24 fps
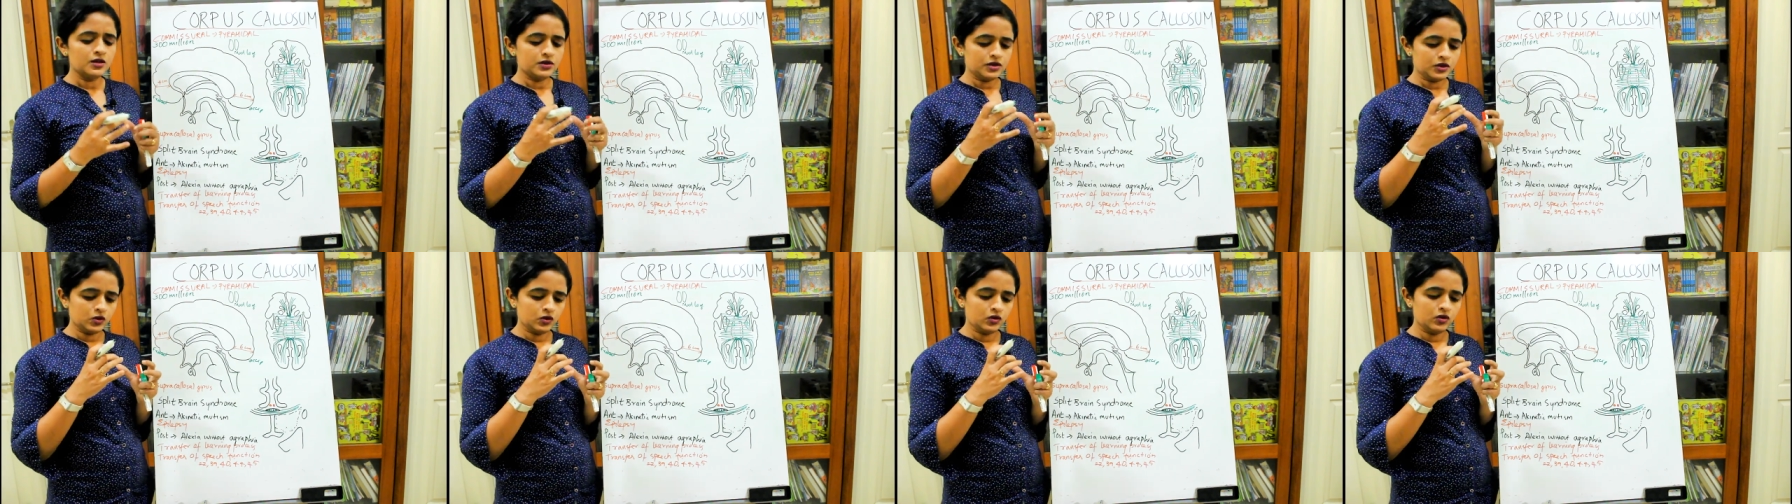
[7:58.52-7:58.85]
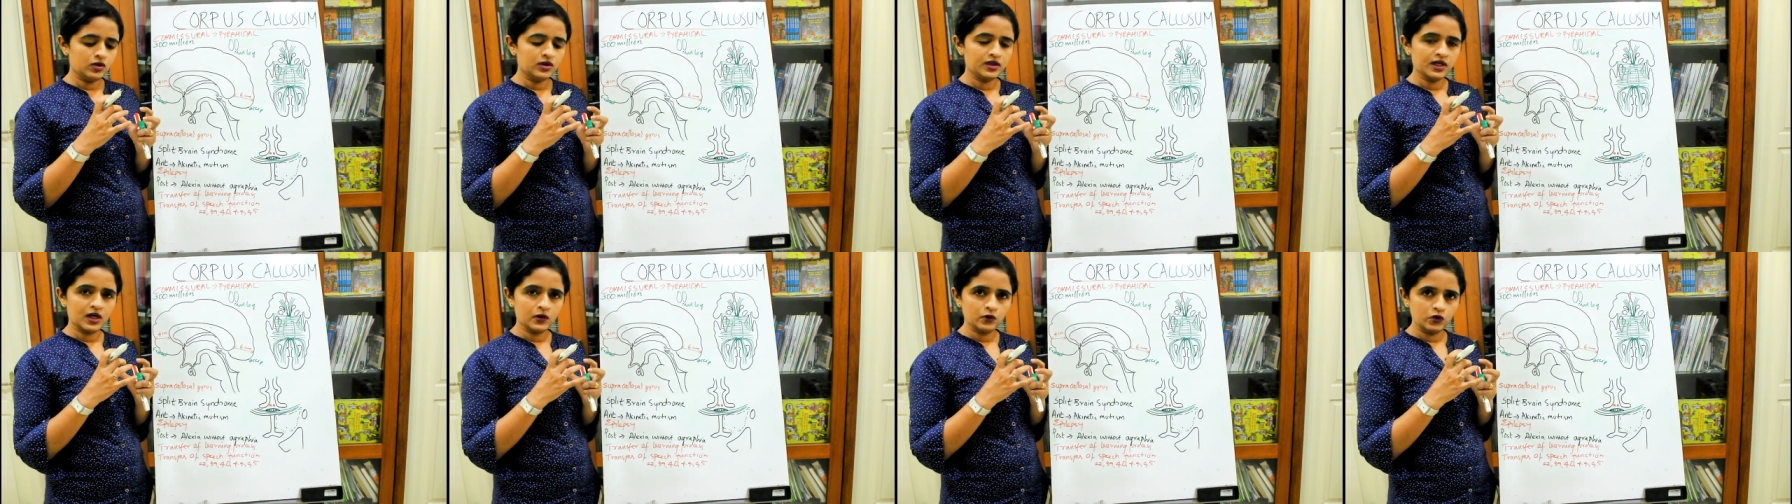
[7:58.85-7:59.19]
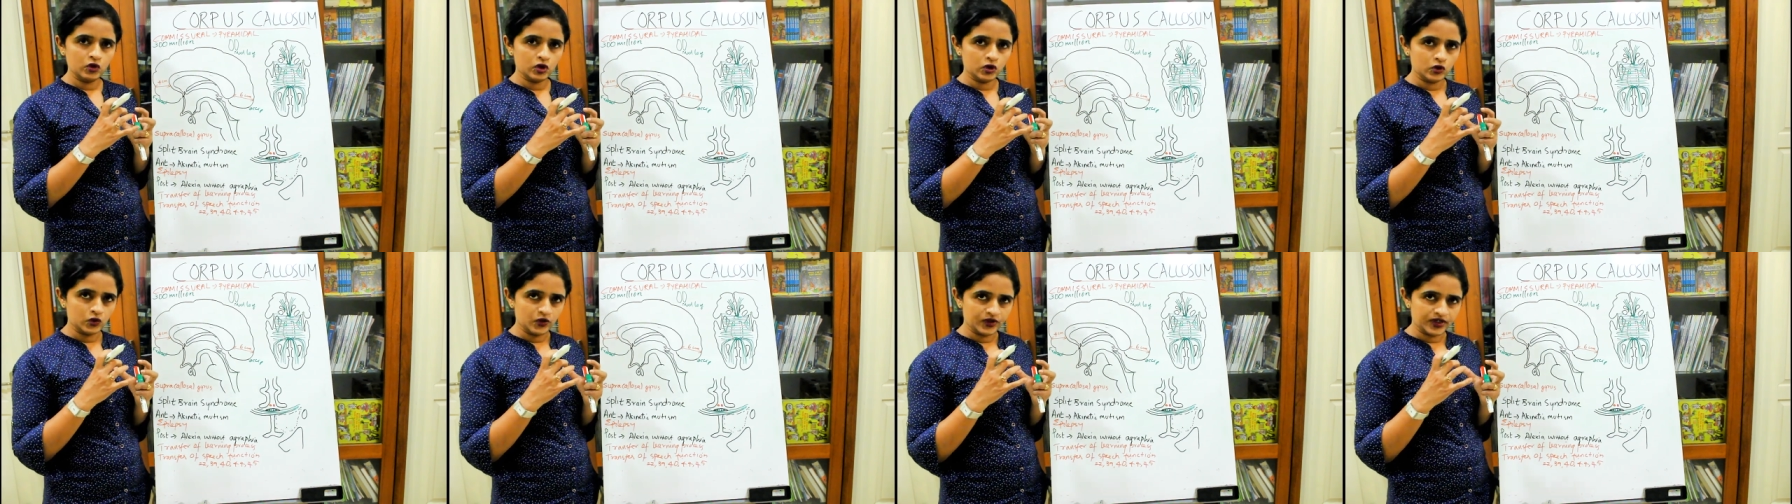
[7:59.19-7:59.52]
So now
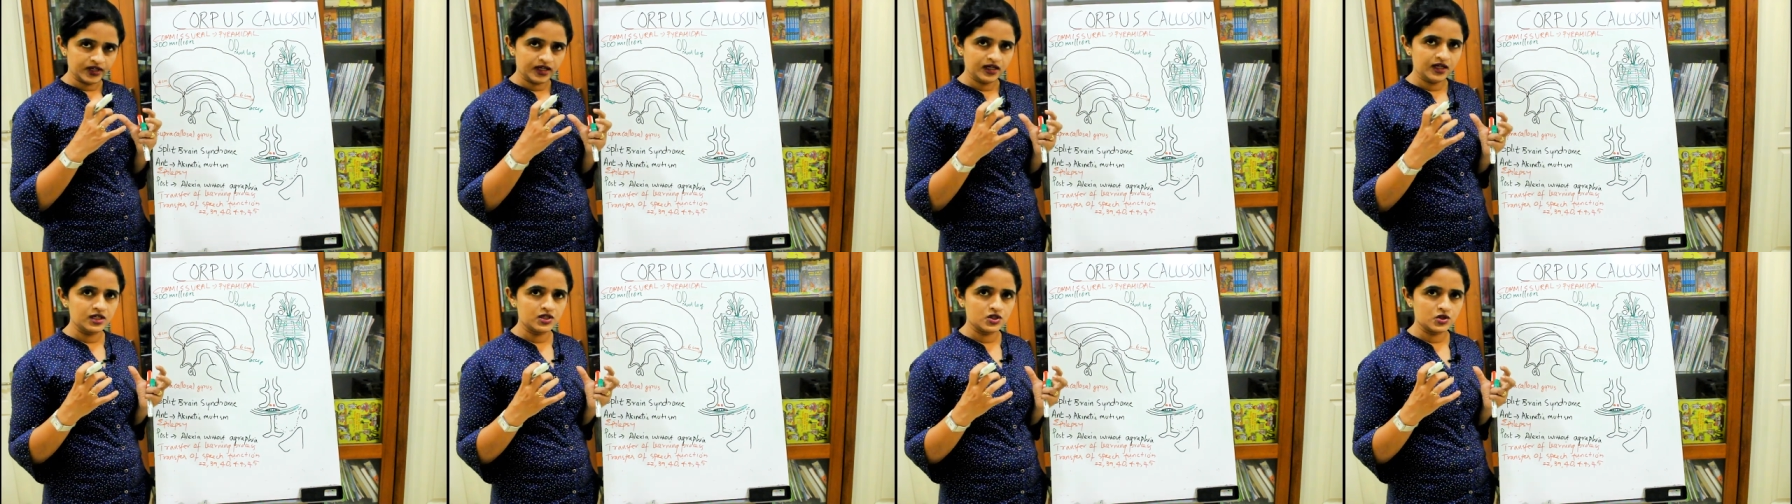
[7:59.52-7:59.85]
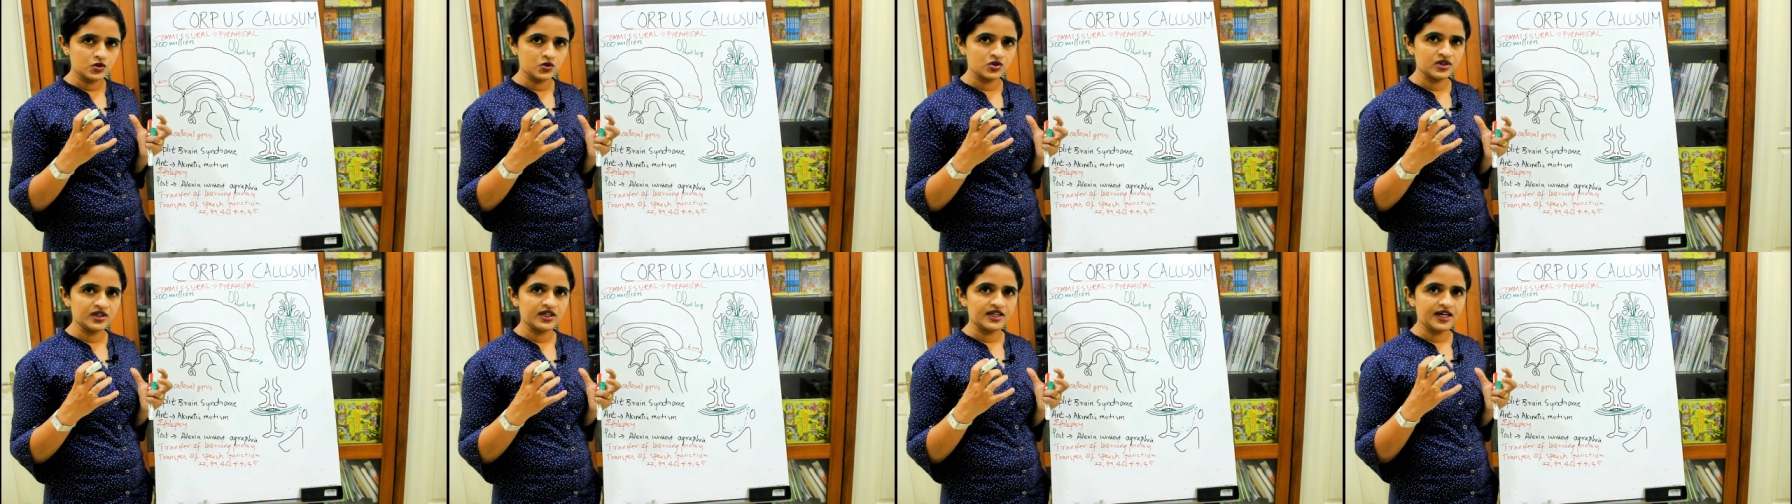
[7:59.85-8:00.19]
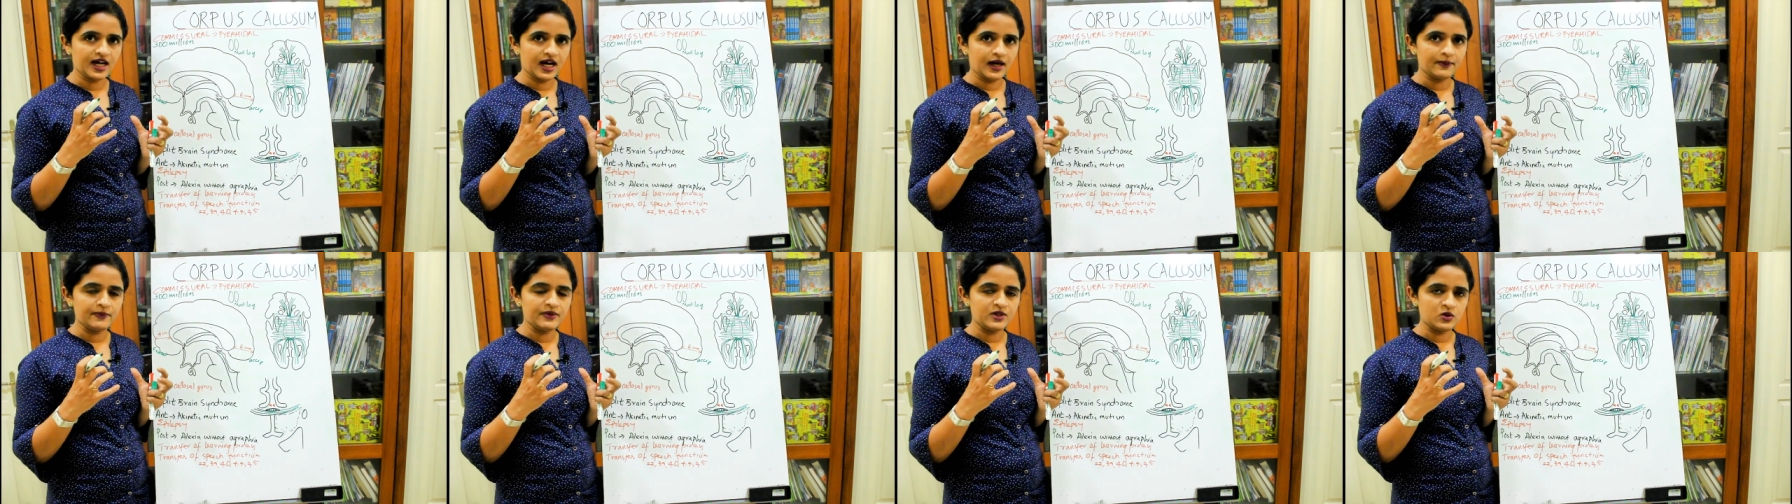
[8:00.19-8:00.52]
you're looking into the
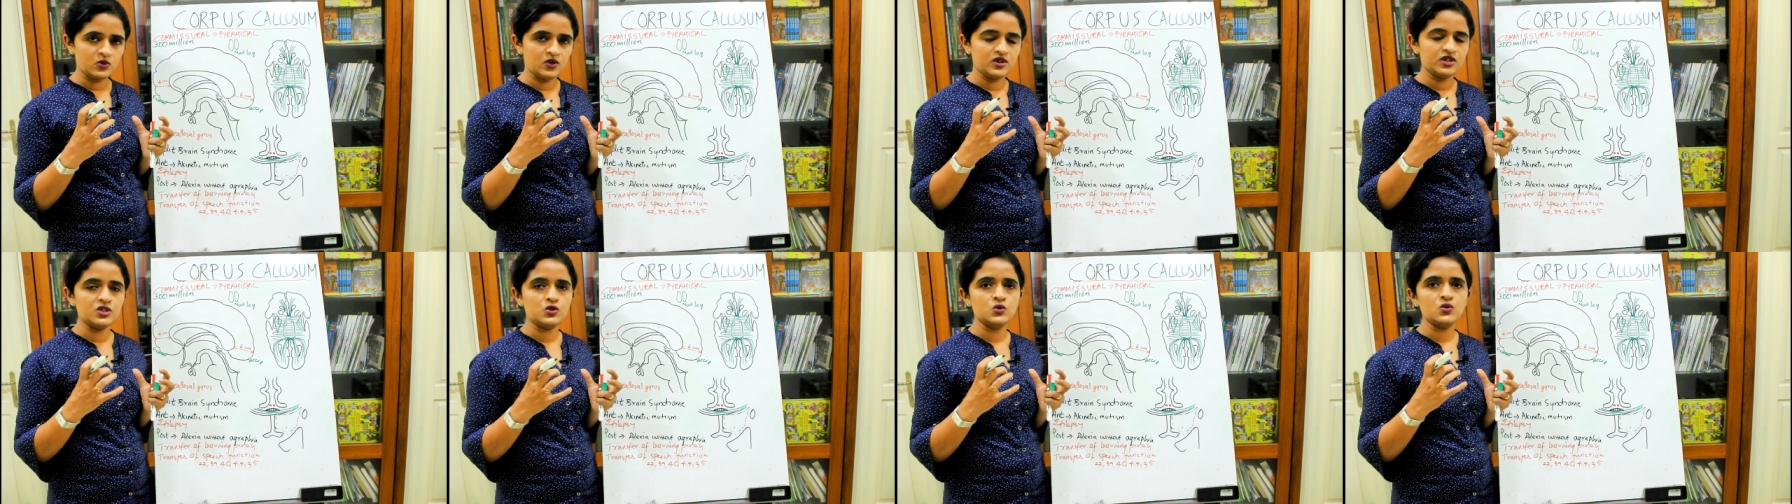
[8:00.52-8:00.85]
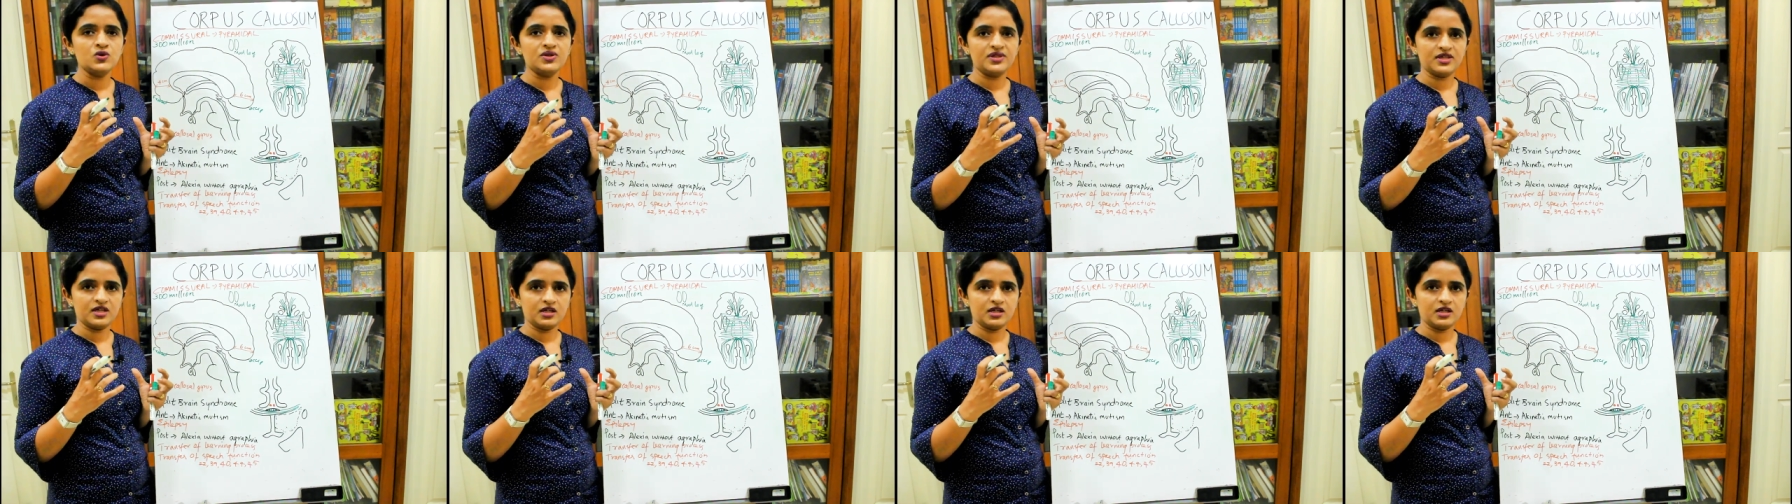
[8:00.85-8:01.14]
gap between the two